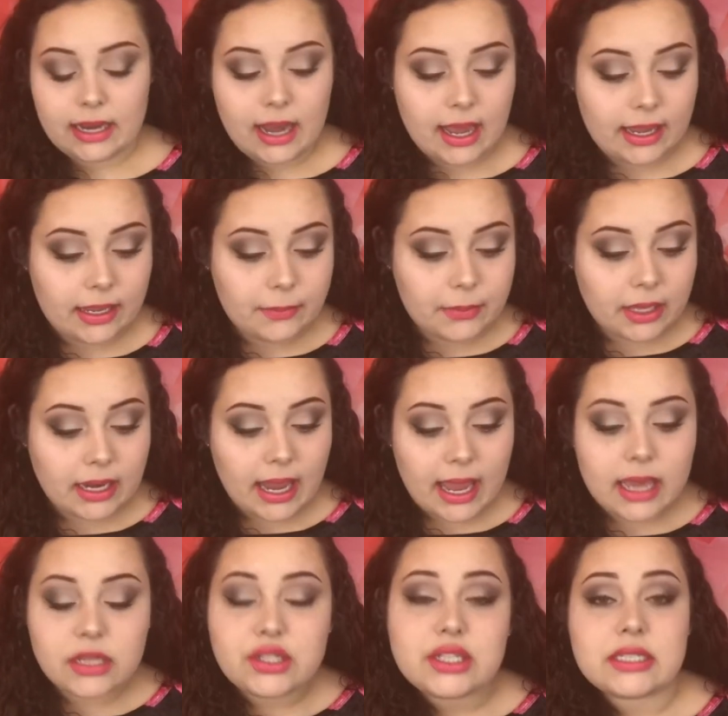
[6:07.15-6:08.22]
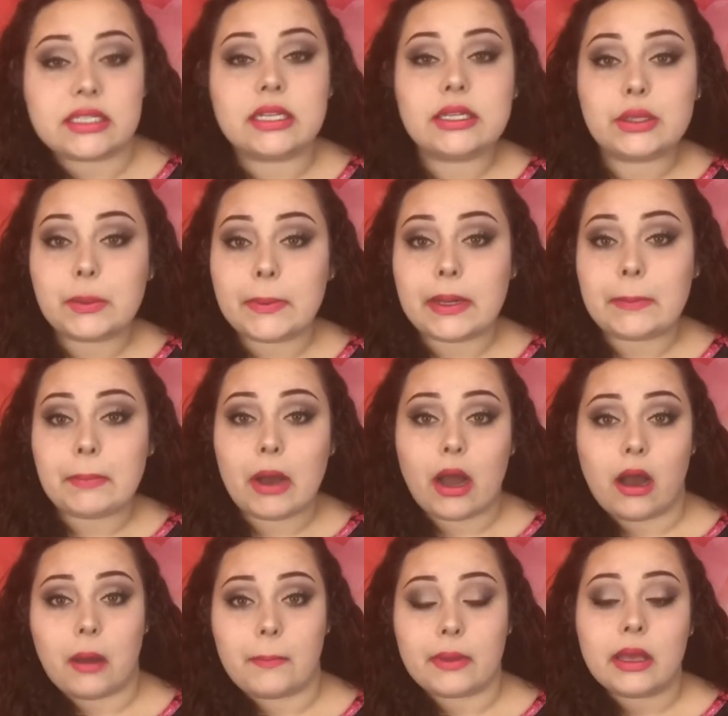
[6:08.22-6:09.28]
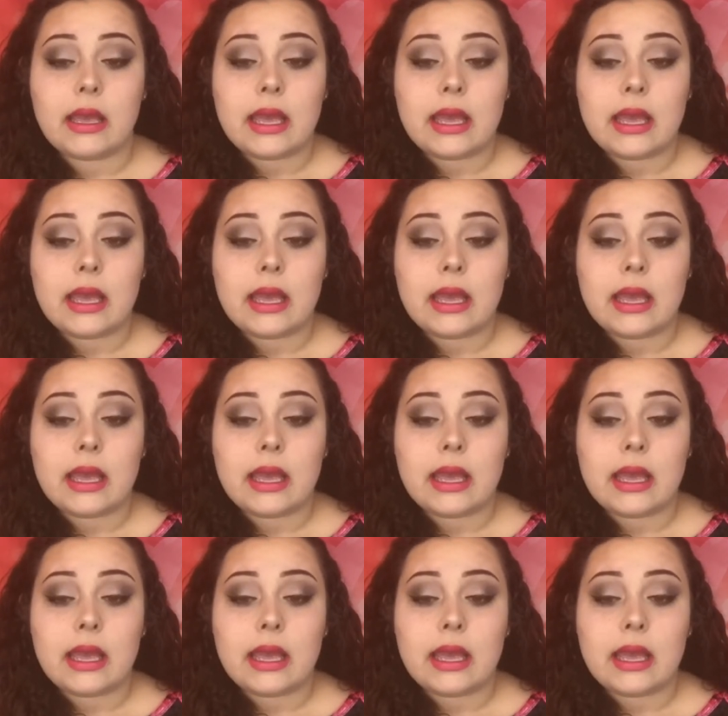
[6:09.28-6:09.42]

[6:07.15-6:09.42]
I am gonna add just a little bit of pop